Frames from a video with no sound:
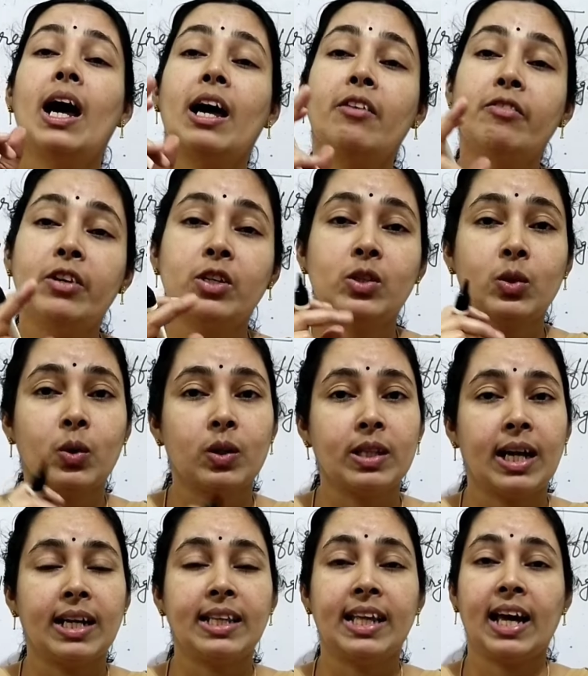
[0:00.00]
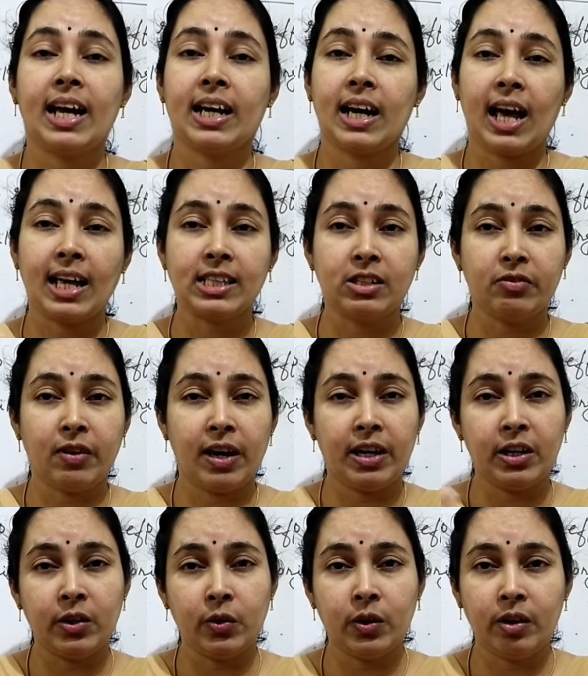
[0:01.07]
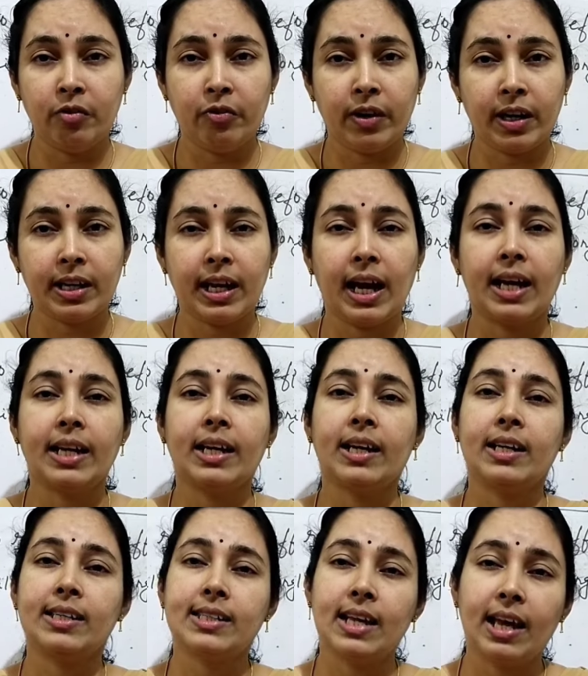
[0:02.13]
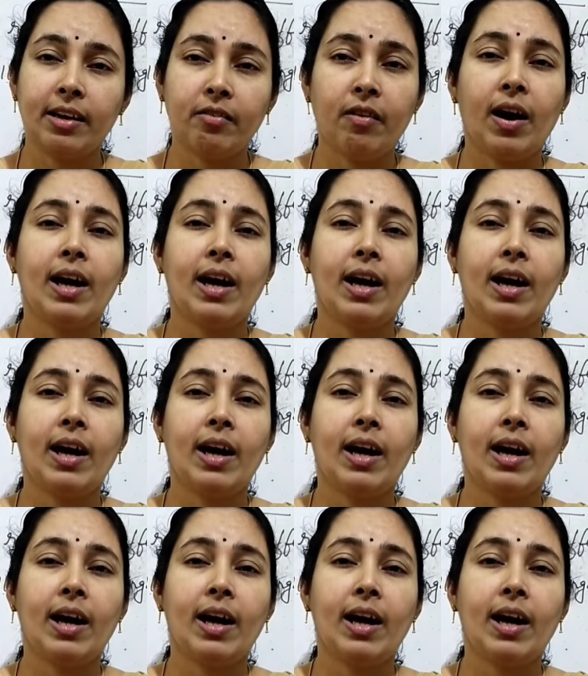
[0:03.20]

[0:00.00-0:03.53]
and we saw that they are classified into different categories like